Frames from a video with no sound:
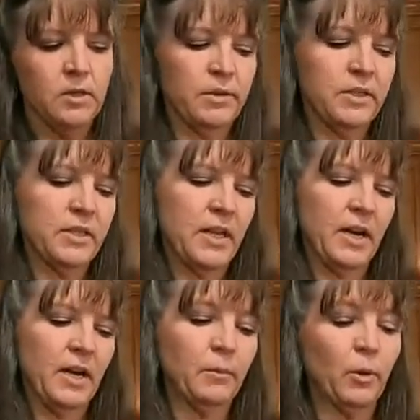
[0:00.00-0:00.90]
So
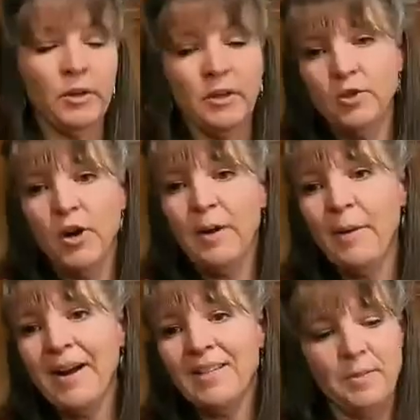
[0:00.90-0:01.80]
instead, I'm going to try
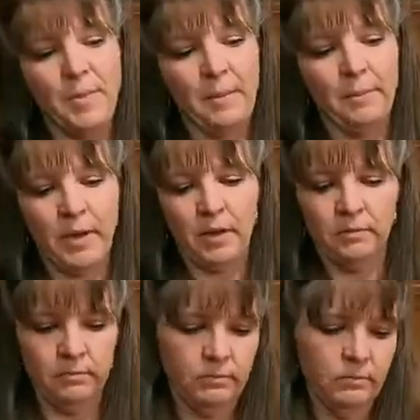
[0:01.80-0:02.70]
wax
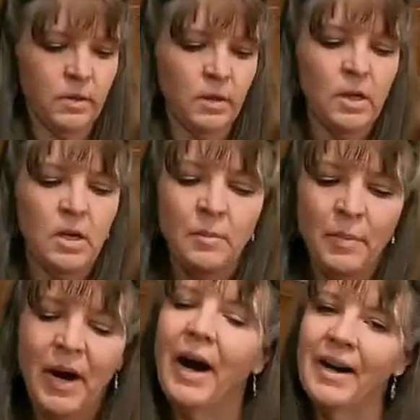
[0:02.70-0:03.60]
paper.
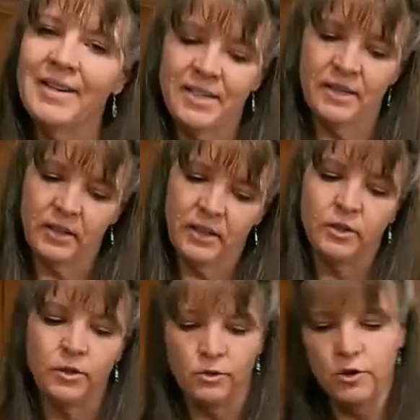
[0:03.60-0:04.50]
But ideally,
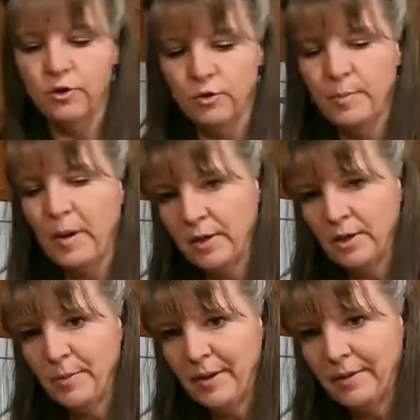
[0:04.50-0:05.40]
you should use
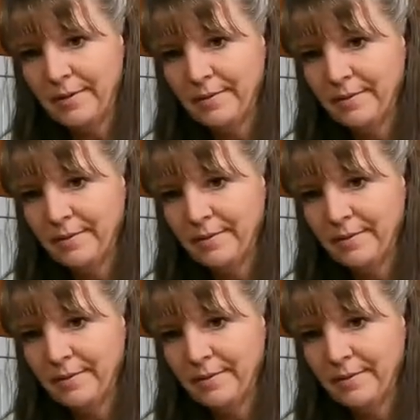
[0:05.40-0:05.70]
parchment.